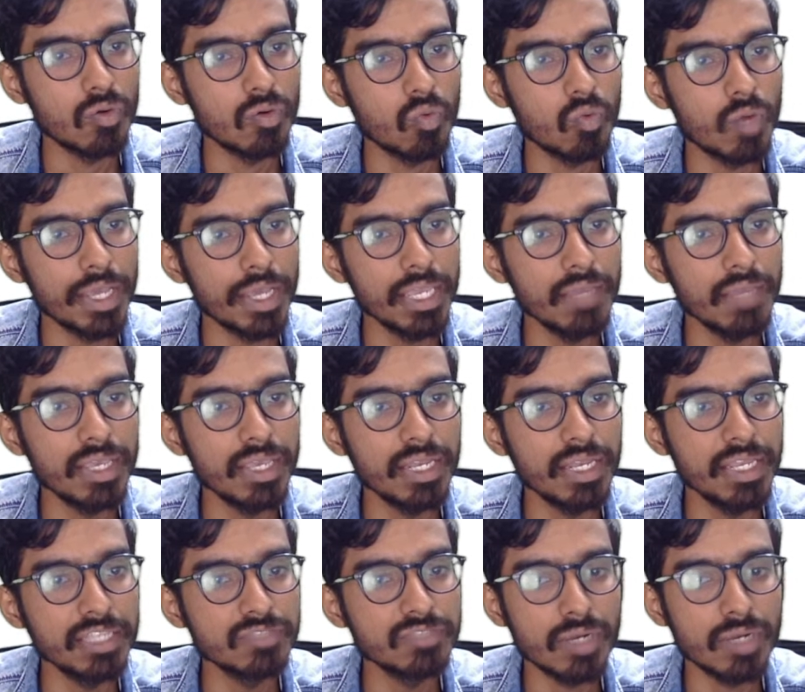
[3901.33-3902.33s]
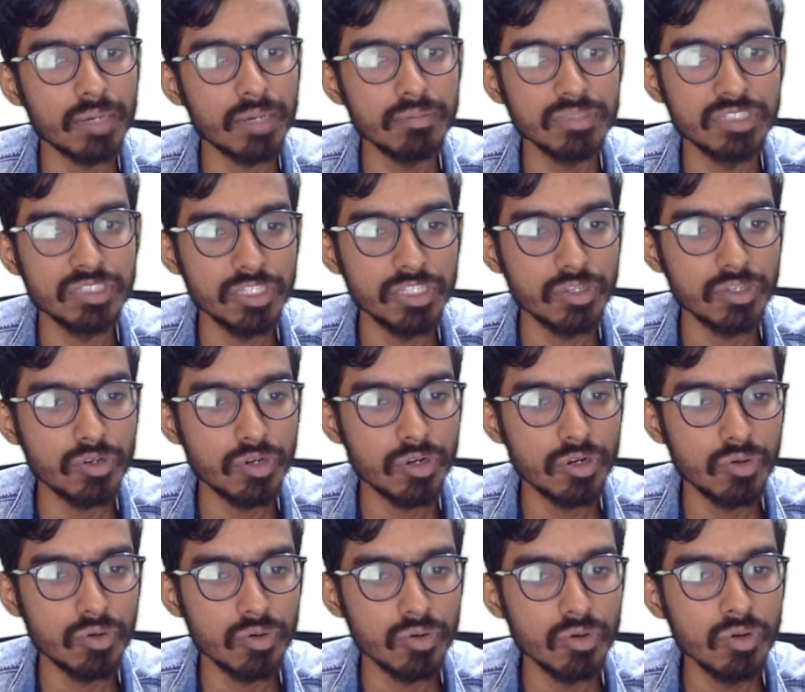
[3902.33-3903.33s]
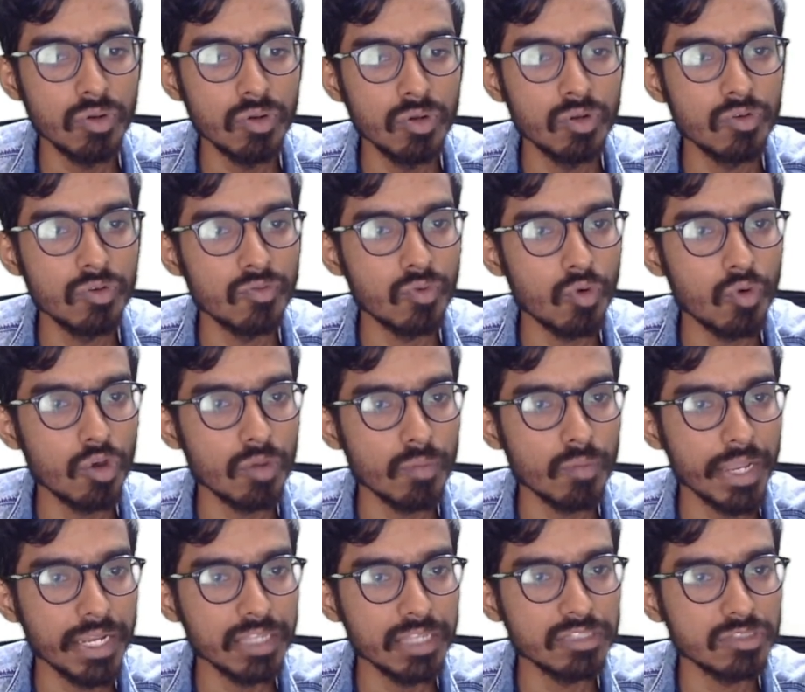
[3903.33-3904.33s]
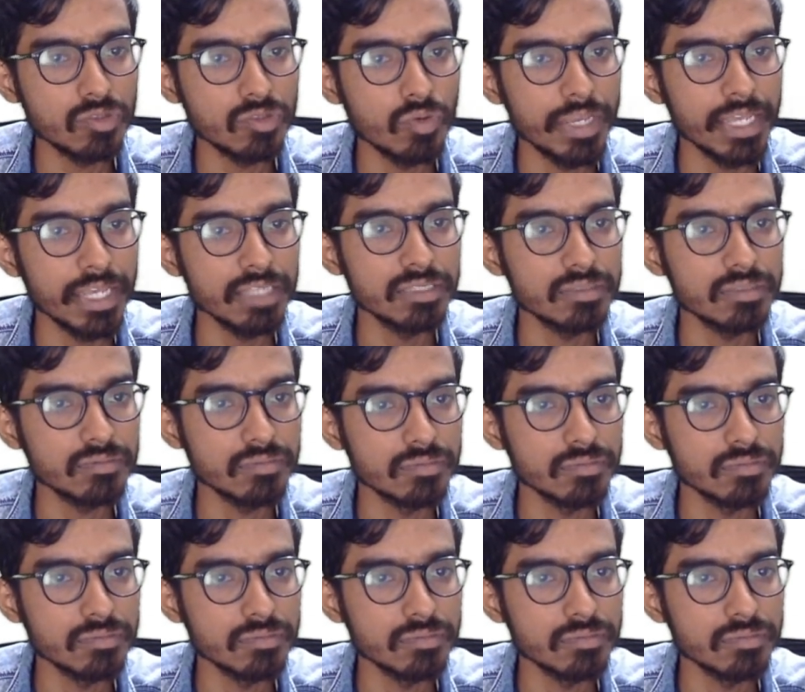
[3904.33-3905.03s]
Y varies from 0 to 4 minus 2x.